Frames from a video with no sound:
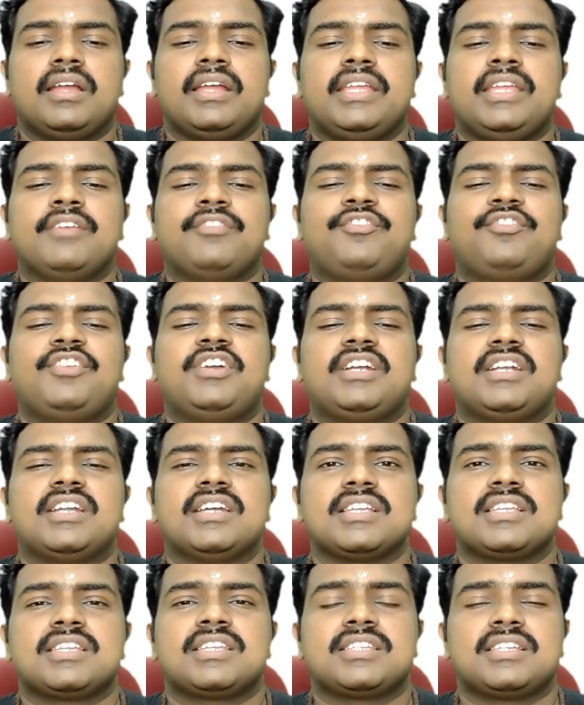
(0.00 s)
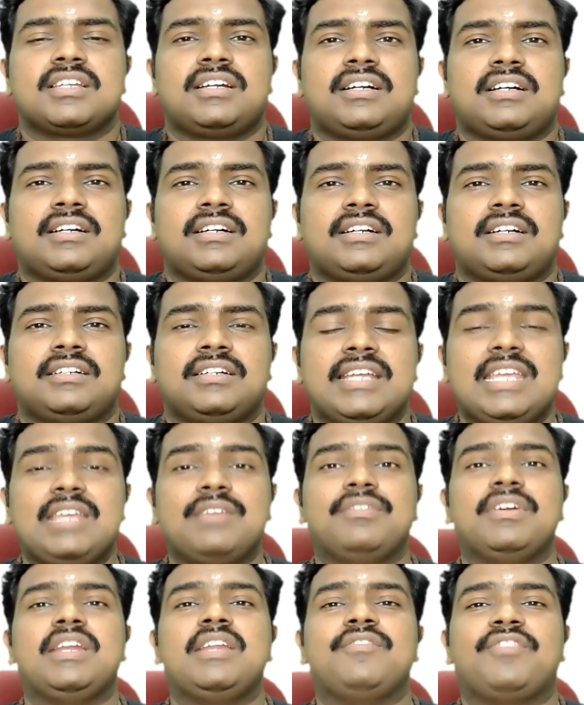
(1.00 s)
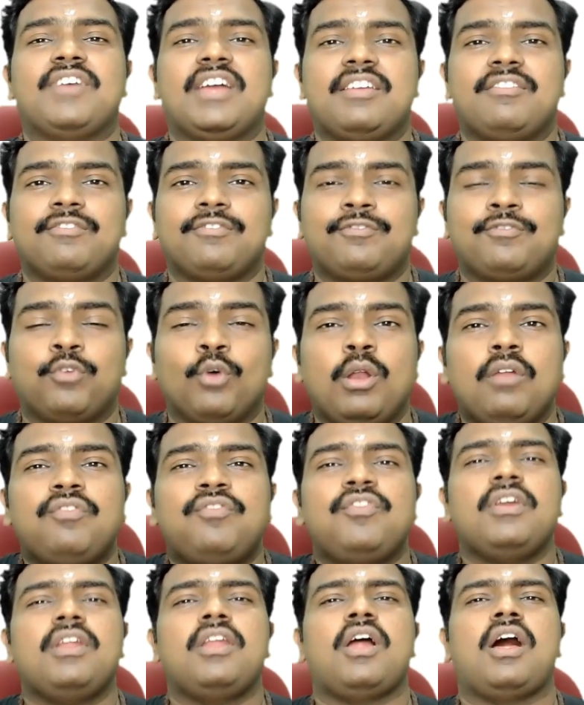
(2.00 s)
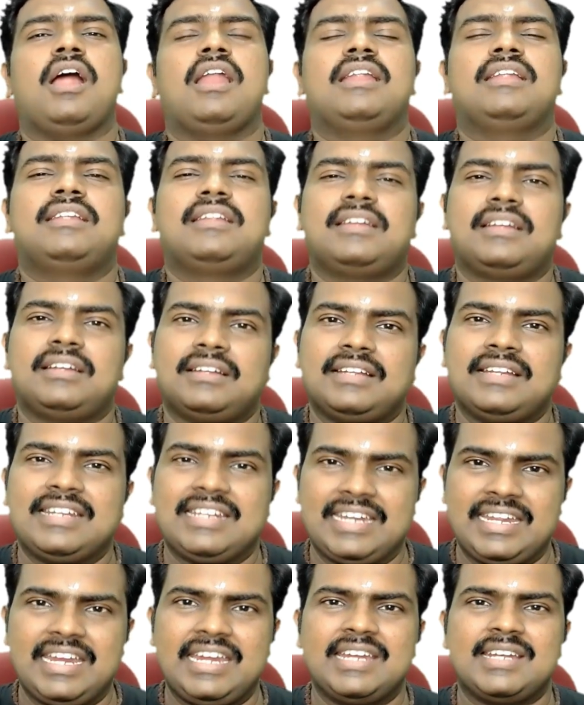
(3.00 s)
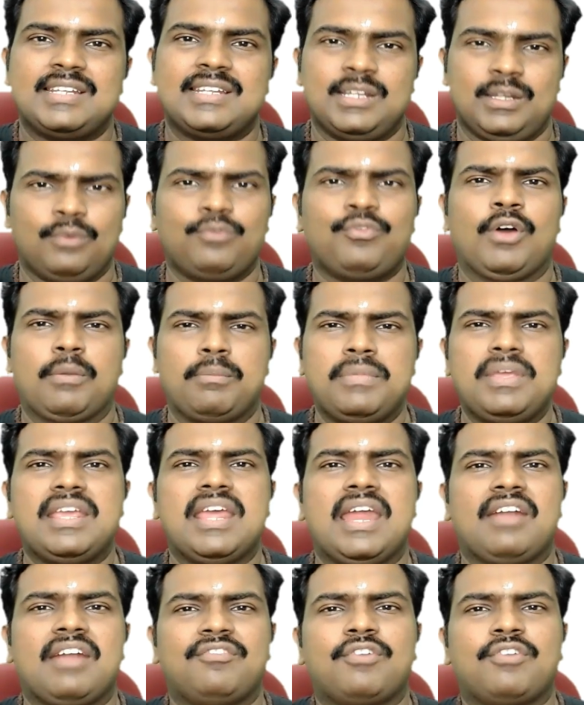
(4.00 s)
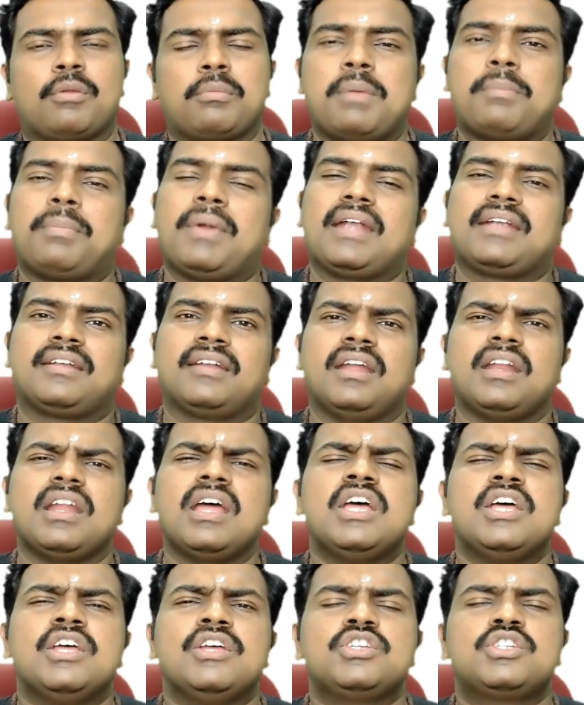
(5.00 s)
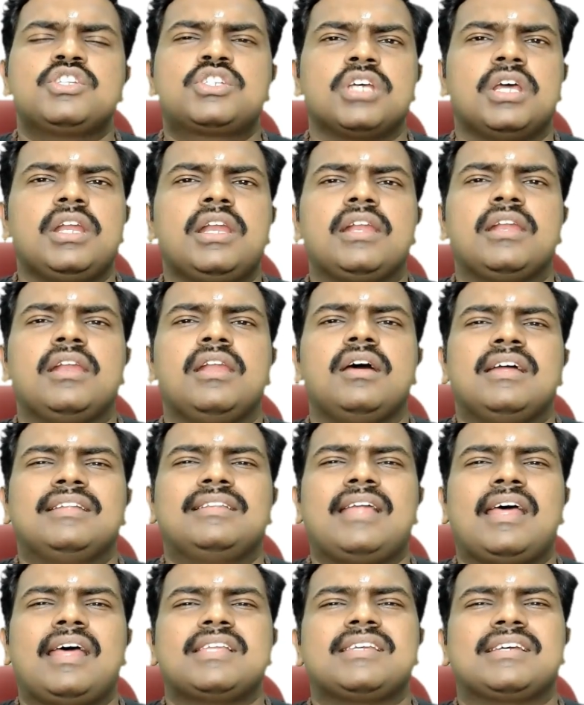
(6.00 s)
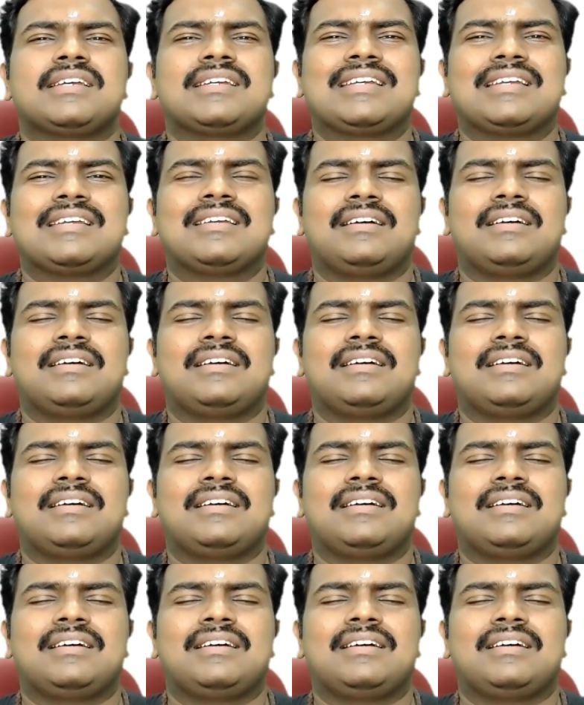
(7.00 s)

if it is even if I fulfill all the needs for me and for my partner, still there is a